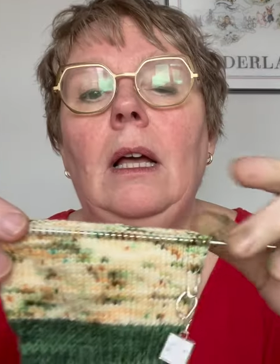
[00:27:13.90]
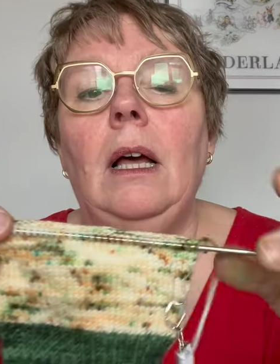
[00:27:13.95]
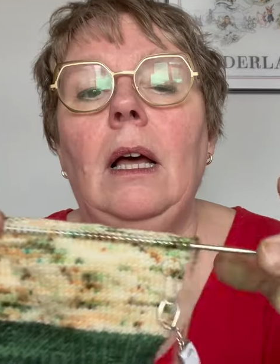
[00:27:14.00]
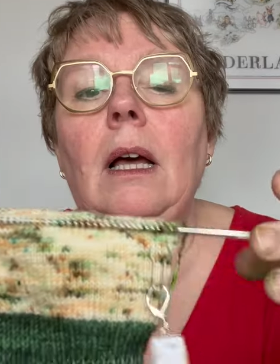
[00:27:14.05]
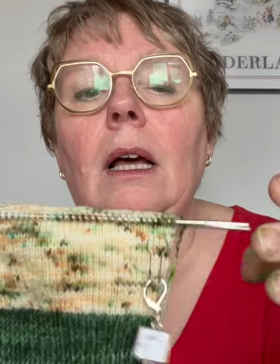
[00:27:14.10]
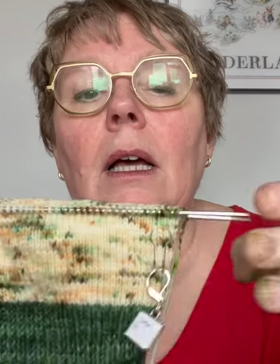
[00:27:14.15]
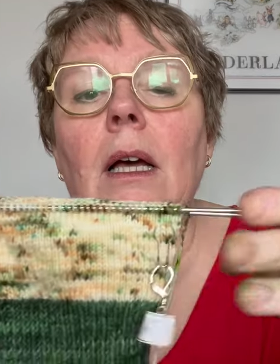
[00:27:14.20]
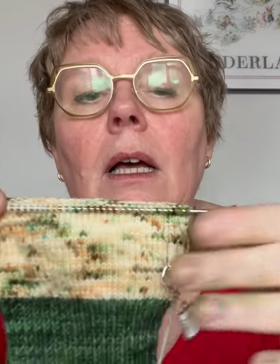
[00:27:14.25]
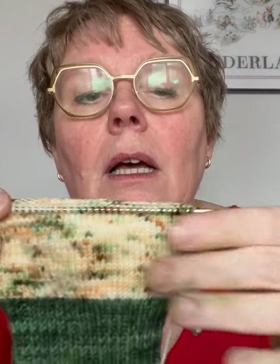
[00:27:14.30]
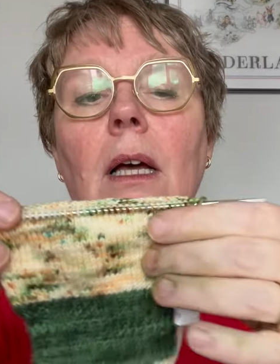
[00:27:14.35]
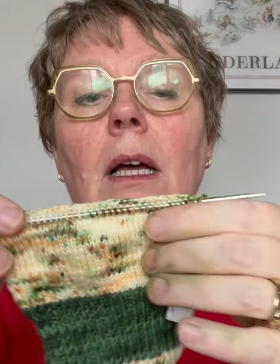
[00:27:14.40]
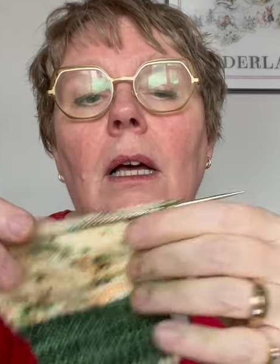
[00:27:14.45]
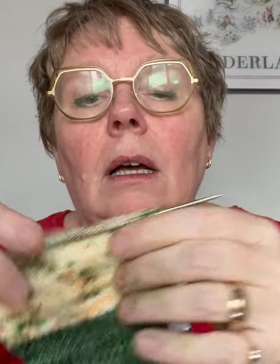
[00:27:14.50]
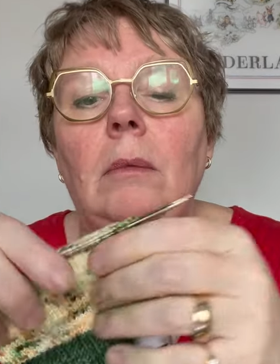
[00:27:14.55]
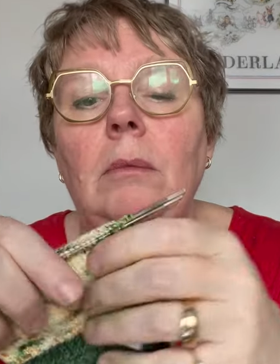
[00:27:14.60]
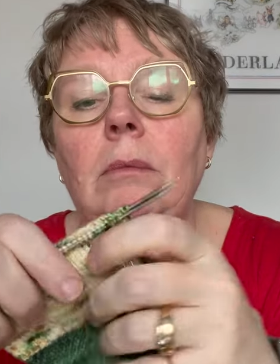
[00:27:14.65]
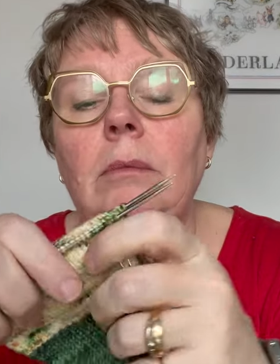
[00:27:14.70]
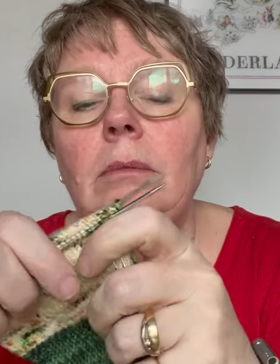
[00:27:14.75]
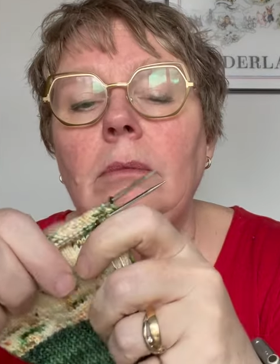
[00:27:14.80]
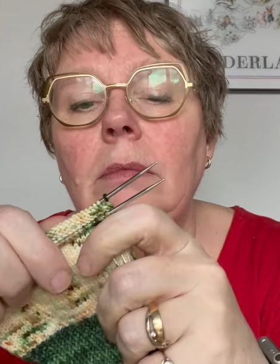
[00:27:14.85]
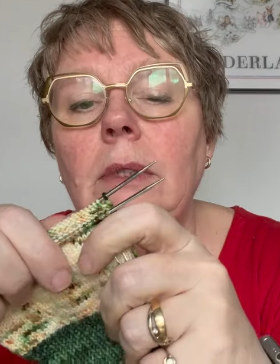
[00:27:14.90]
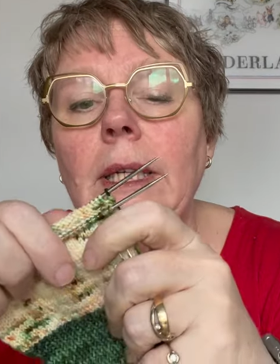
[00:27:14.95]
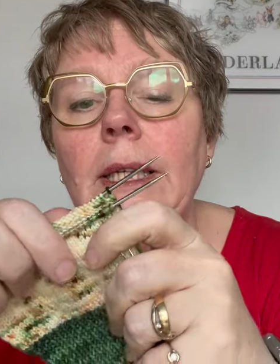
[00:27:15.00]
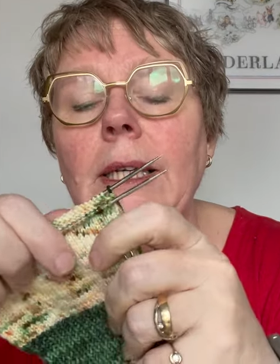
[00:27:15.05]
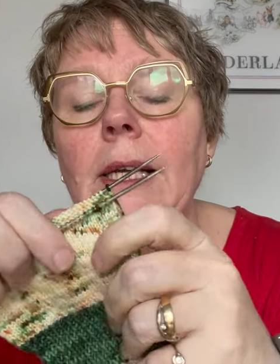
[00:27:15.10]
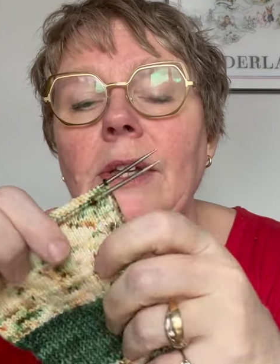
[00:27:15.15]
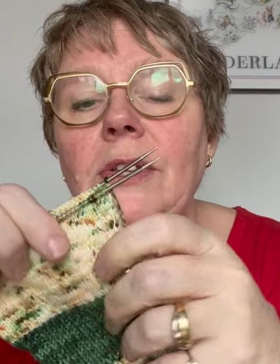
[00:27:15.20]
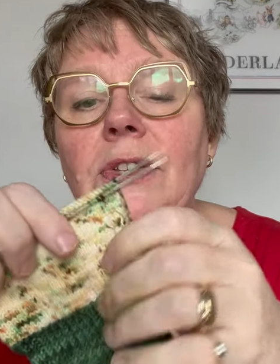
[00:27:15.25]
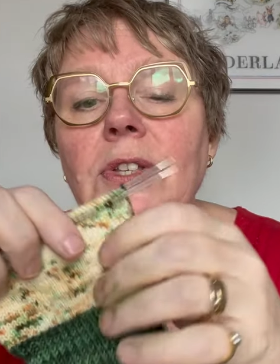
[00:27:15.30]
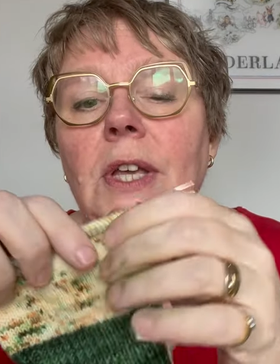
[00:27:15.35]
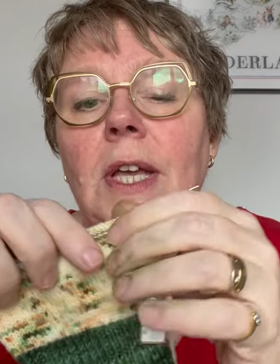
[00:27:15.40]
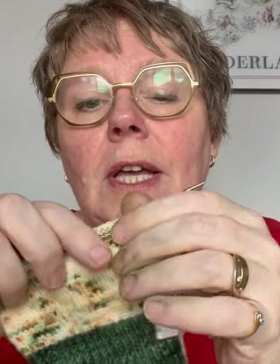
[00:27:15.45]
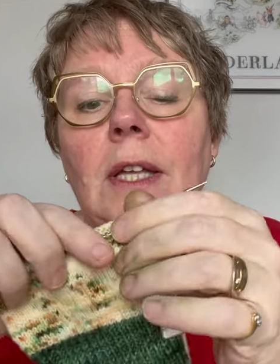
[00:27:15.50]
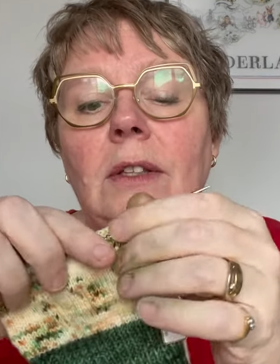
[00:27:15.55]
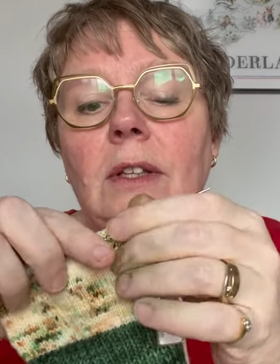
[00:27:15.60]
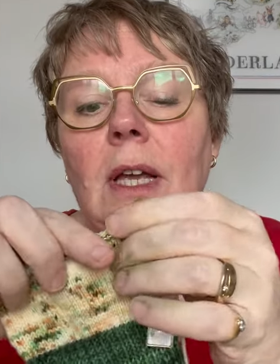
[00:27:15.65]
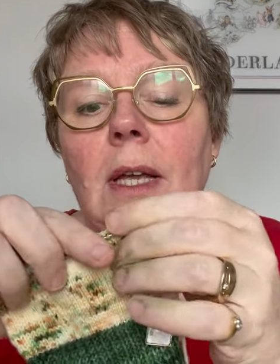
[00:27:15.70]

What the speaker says: like I said,